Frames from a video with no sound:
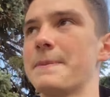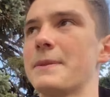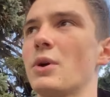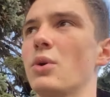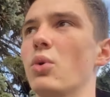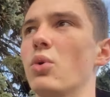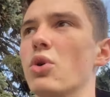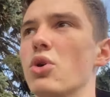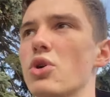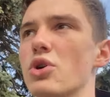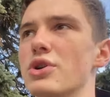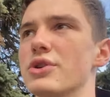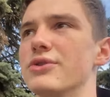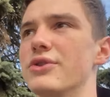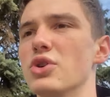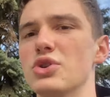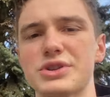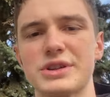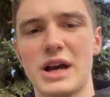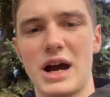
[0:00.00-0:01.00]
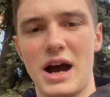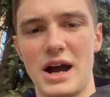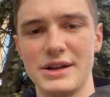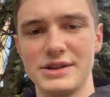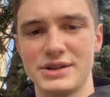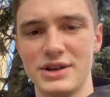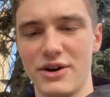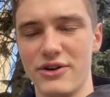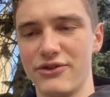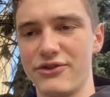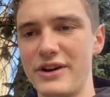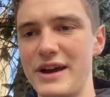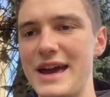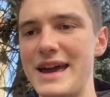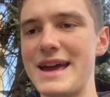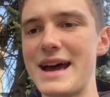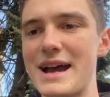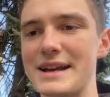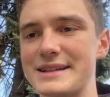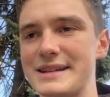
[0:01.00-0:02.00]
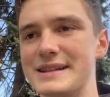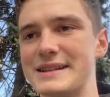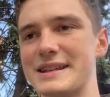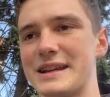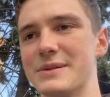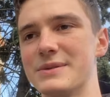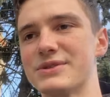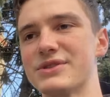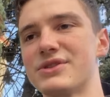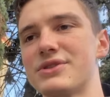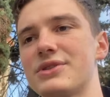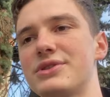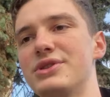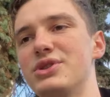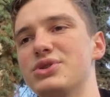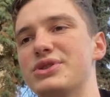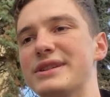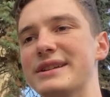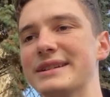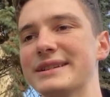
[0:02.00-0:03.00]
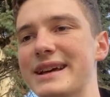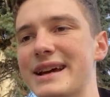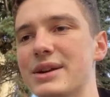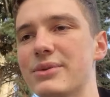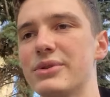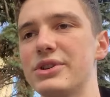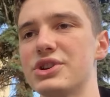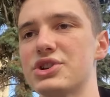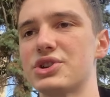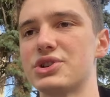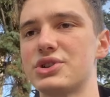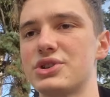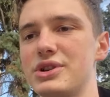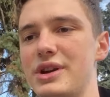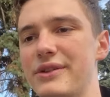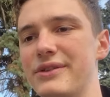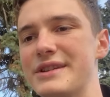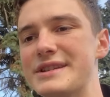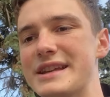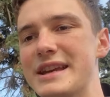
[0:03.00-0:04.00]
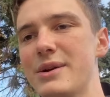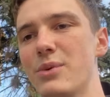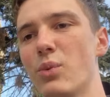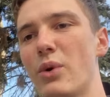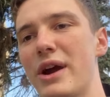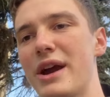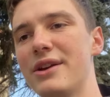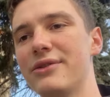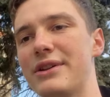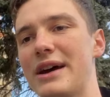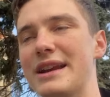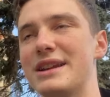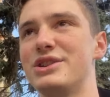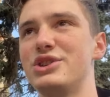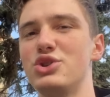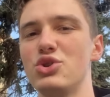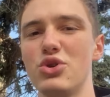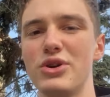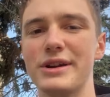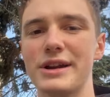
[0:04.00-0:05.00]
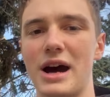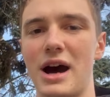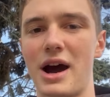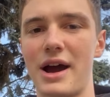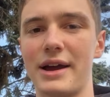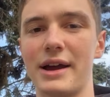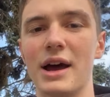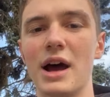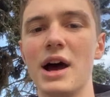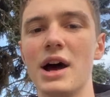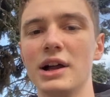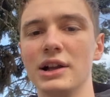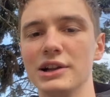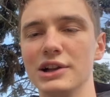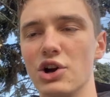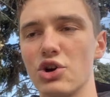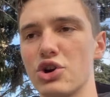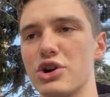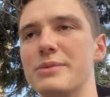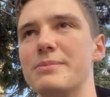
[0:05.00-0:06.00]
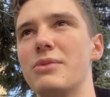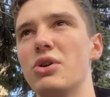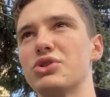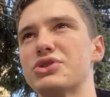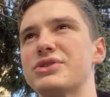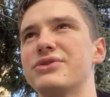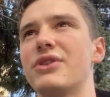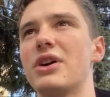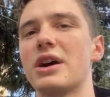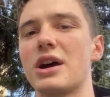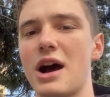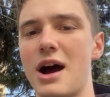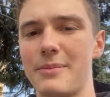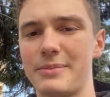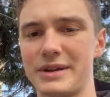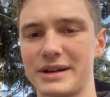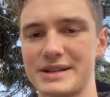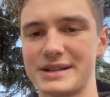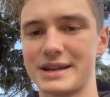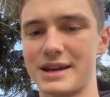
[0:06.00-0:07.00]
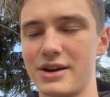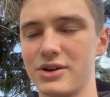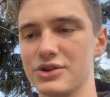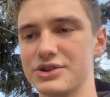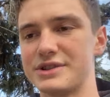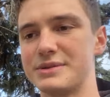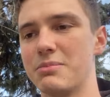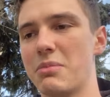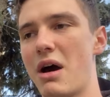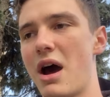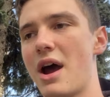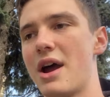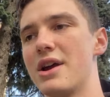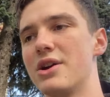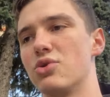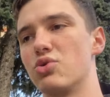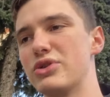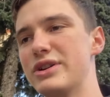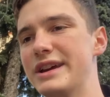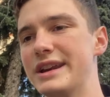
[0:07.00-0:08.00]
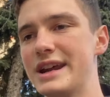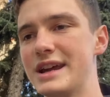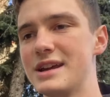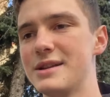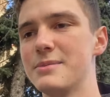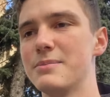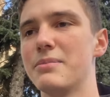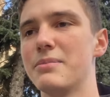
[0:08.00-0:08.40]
or those kinds of AI systems using language in the same way that you and I learn most of our complex skills by reading,